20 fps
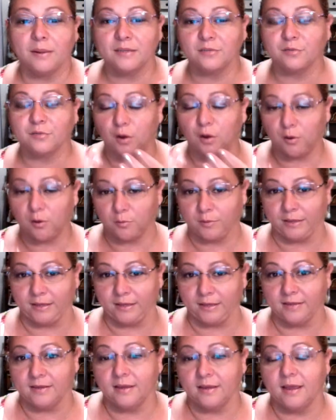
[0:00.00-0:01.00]
following
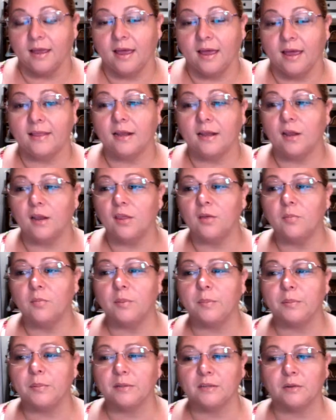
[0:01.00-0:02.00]
it. And a lot of
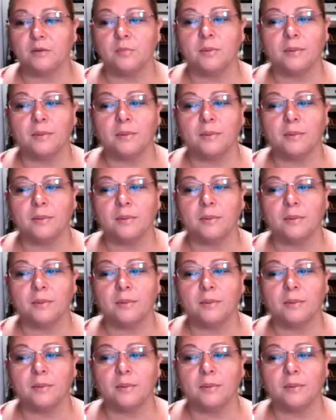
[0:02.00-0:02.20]
people tell me,